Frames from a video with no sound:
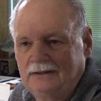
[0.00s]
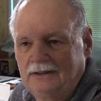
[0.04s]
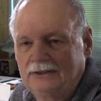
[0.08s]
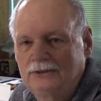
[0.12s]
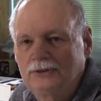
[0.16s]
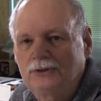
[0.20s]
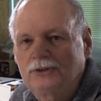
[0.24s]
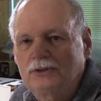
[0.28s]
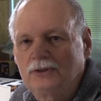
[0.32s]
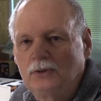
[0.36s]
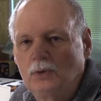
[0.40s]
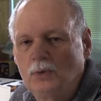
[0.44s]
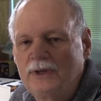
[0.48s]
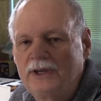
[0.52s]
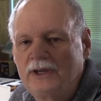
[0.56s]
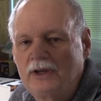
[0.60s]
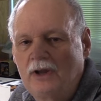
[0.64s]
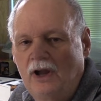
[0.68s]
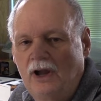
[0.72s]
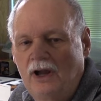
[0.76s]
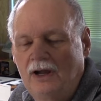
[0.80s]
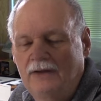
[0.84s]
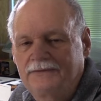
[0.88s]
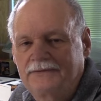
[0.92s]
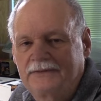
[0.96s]
I took a week
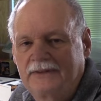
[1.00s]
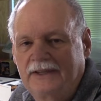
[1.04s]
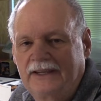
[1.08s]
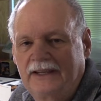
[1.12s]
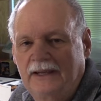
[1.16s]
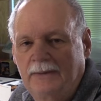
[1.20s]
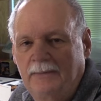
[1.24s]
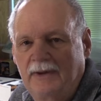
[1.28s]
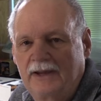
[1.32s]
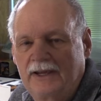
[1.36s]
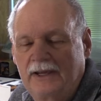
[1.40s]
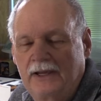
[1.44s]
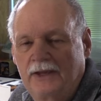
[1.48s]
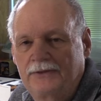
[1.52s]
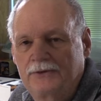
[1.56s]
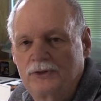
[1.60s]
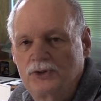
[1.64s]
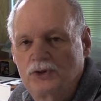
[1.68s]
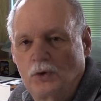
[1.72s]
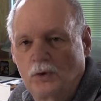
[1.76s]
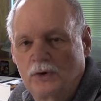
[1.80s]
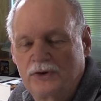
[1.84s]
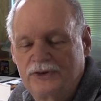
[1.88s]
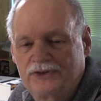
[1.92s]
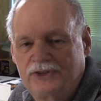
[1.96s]
off to get my other
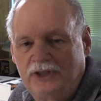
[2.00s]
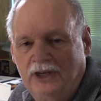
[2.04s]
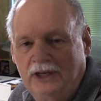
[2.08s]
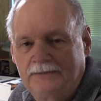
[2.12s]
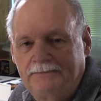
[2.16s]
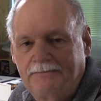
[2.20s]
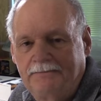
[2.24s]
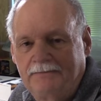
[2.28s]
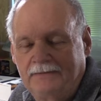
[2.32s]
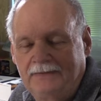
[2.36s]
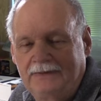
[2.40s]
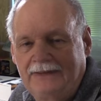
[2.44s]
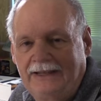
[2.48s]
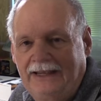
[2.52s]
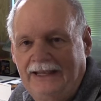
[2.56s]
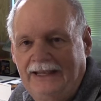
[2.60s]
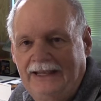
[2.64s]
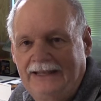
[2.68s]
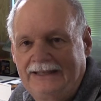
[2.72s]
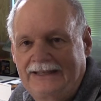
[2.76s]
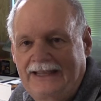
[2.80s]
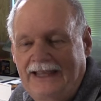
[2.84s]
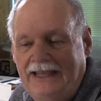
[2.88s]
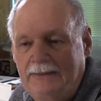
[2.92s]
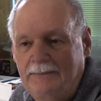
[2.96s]
chores done
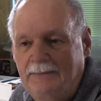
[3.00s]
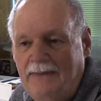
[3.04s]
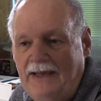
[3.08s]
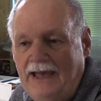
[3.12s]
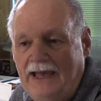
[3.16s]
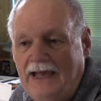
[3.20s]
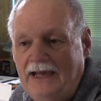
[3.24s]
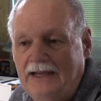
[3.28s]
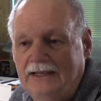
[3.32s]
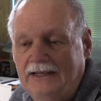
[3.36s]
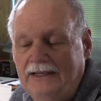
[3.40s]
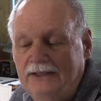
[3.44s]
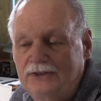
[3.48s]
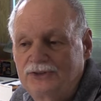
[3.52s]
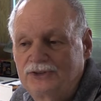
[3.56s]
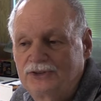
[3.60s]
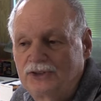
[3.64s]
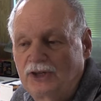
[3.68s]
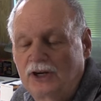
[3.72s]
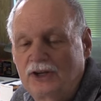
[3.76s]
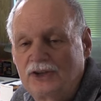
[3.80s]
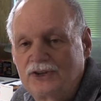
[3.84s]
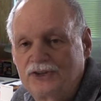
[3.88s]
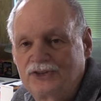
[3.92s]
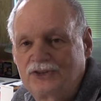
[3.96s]
and came back and
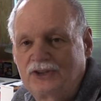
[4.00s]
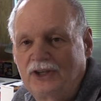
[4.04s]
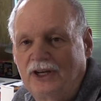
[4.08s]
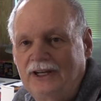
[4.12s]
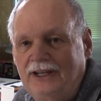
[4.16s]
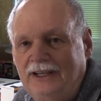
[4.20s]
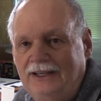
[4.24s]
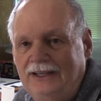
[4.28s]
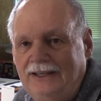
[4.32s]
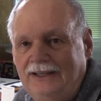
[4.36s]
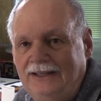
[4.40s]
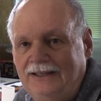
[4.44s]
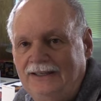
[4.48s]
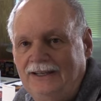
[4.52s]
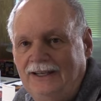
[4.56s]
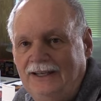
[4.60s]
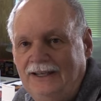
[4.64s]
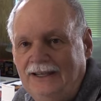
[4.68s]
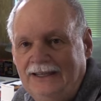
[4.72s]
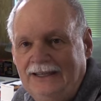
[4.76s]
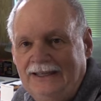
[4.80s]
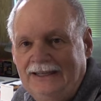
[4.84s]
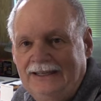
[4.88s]
started studying.